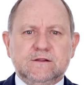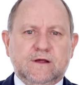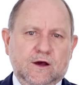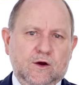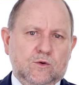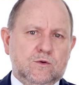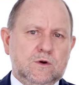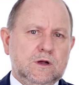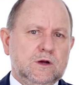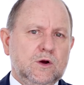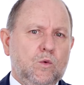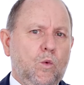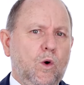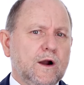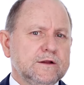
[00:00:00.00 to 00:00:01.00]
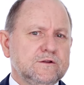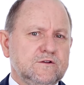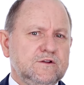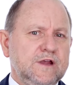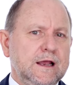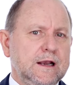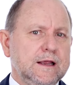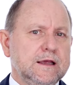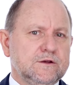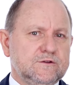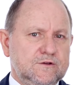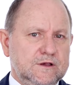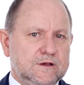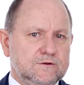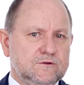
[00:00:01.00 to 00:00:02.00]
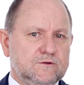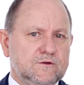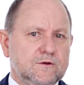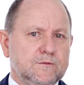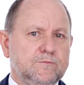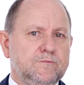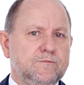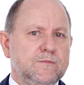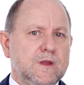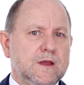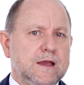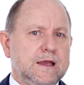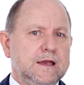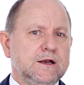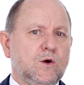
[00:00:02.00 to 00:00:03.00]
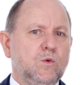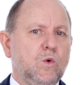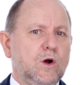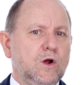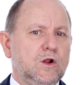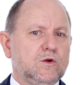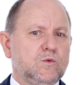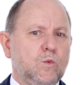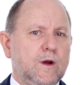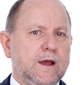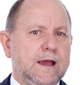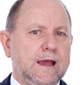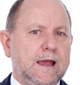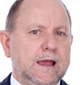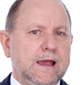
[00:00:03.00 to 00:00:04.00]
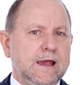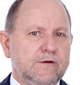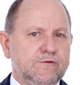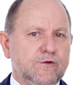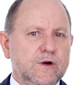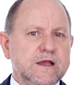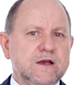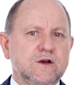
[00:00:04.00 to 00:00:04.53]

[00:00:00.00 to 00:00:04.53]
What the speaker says: though, what it's telling us is, in a world where every